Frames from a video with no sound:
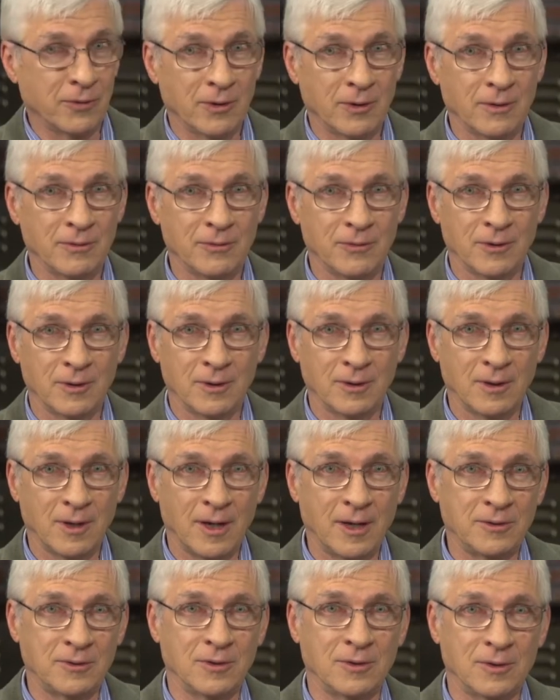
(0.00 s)
for
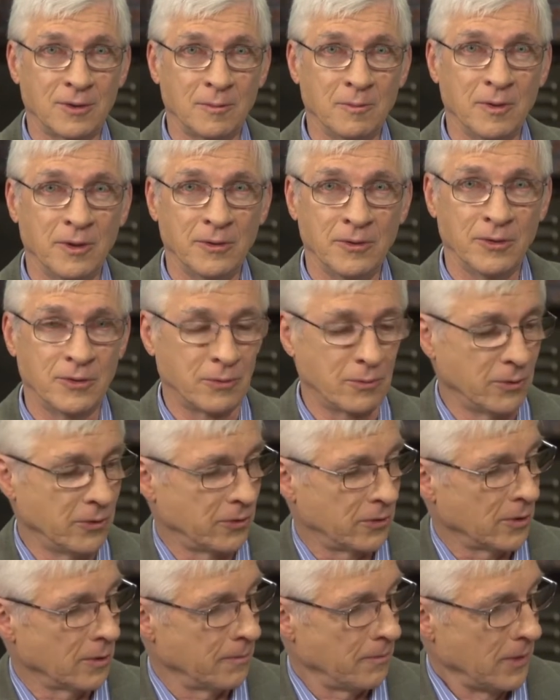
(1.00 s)
lots of tremendous
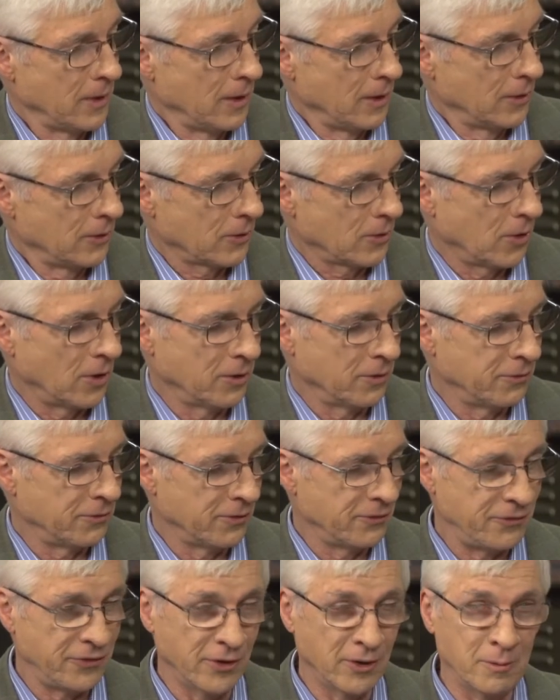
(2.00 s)
wisdom. It's called The
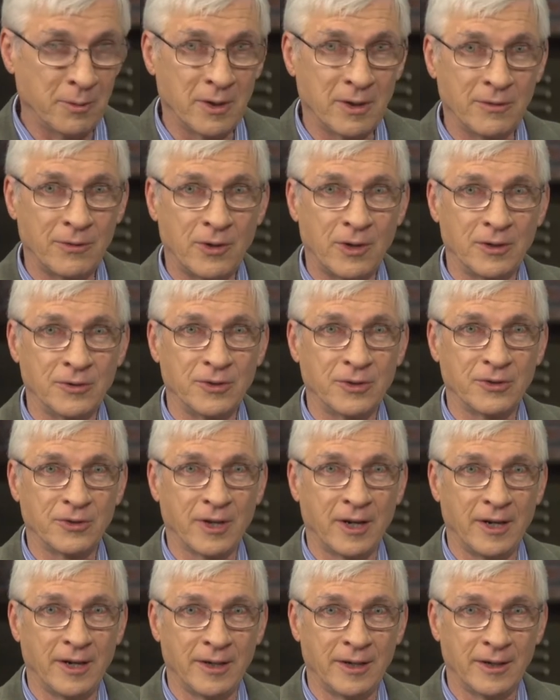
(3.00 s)
Fulfillment of All
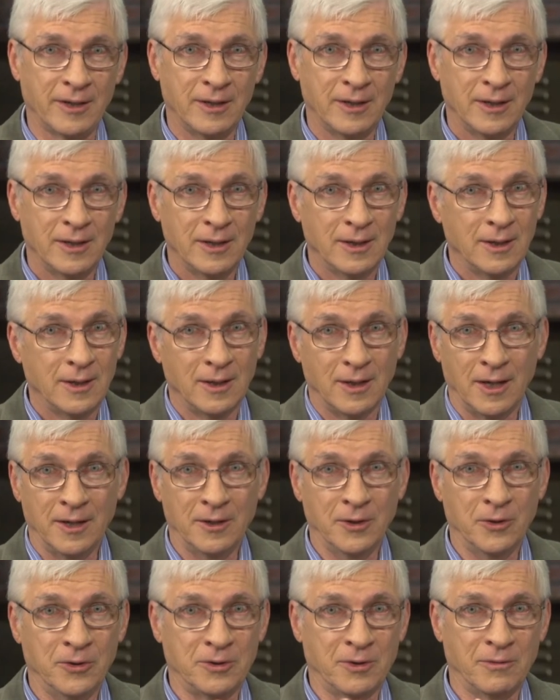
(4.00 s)
Desire. I
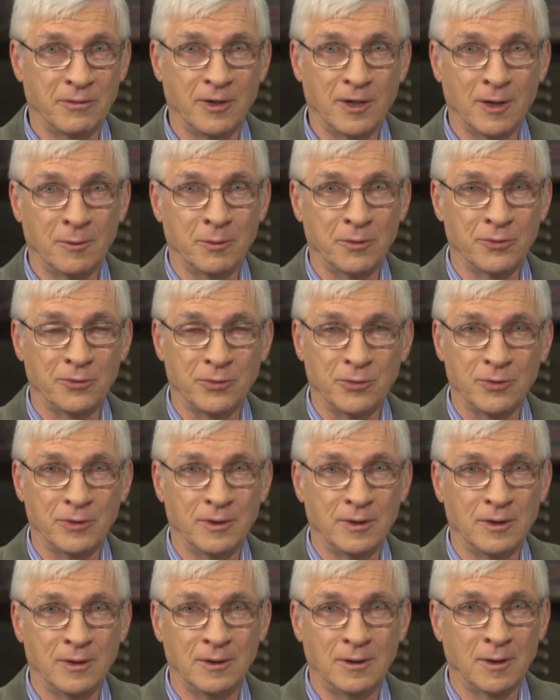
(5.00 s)
it's available through
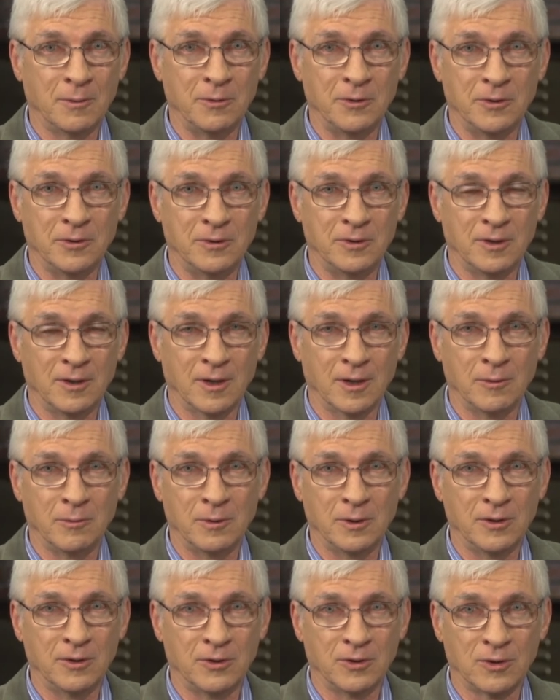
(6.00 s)
the EWTN
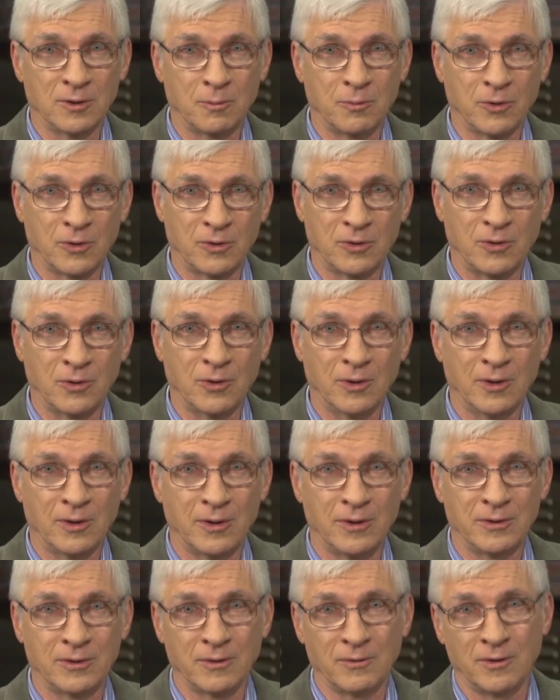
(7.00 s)
Religious
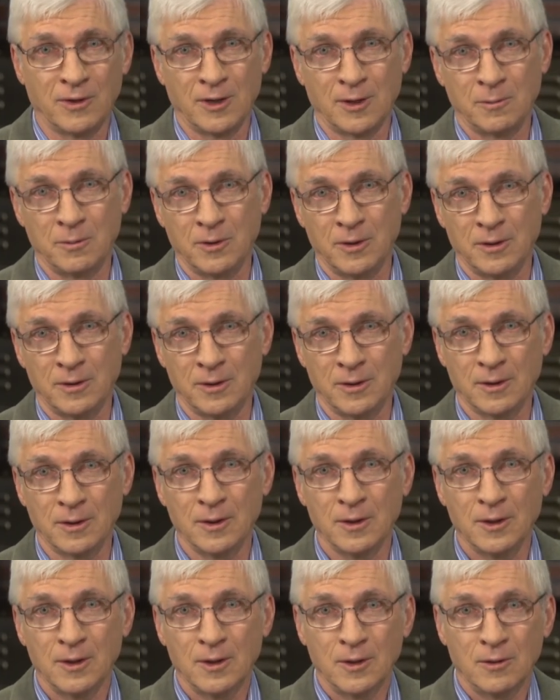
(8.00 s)
Bookstore. It's available on the
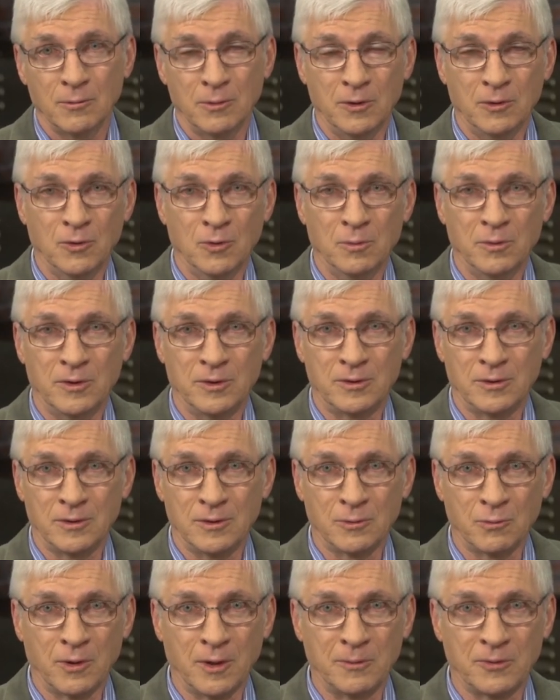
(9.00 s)
Renewal
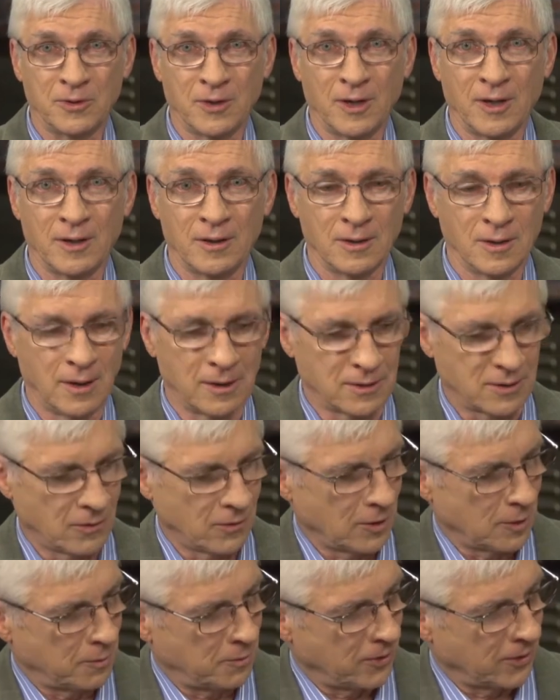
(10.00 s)
Ministries website and lots of
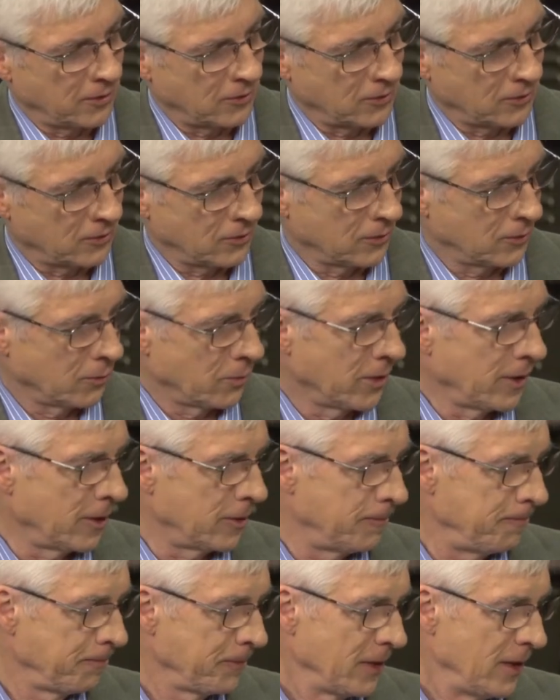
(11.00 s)
other places as
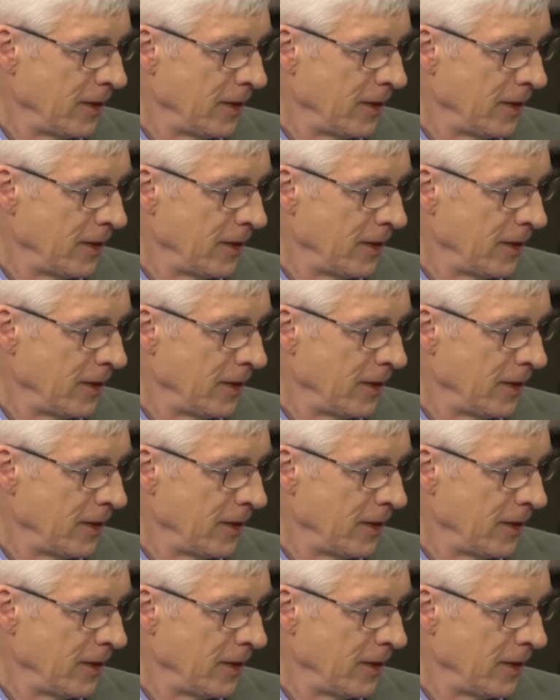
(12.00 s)
well.